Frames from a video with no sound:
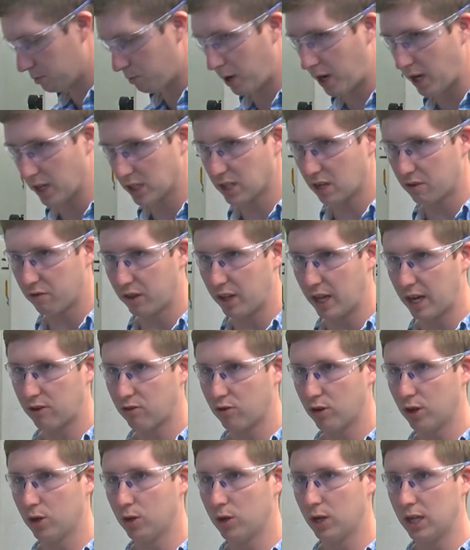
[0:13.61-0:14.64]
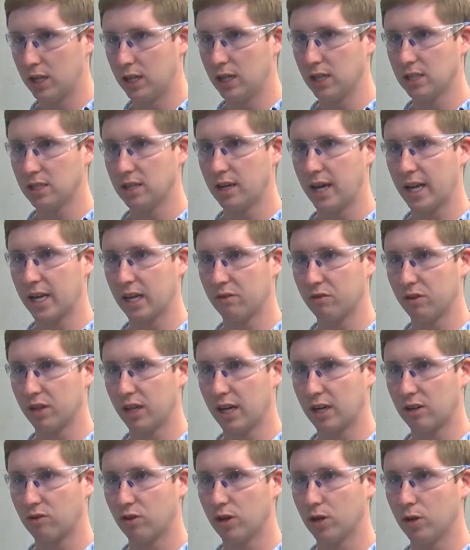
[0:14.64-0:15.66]
positive electrode and this negative
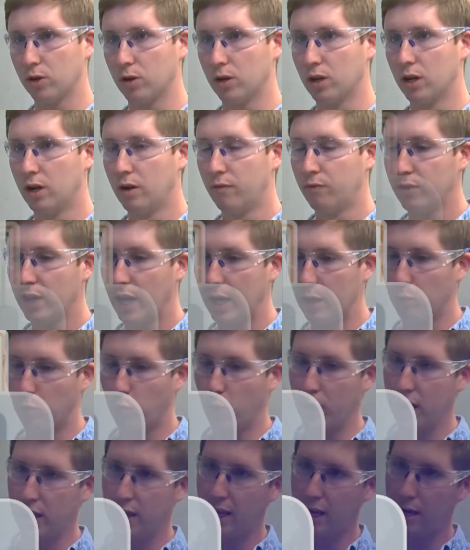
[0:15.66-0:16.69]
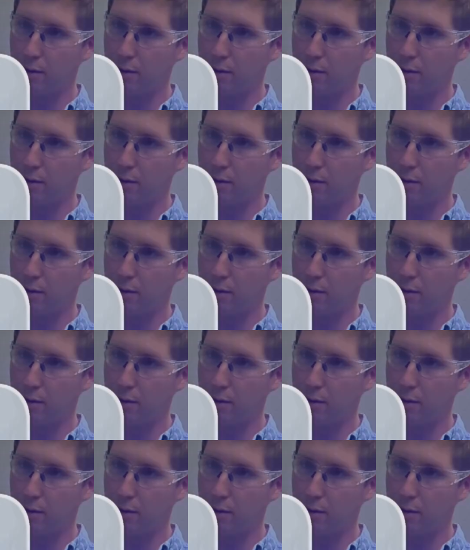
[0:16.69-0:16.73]
electrode. And when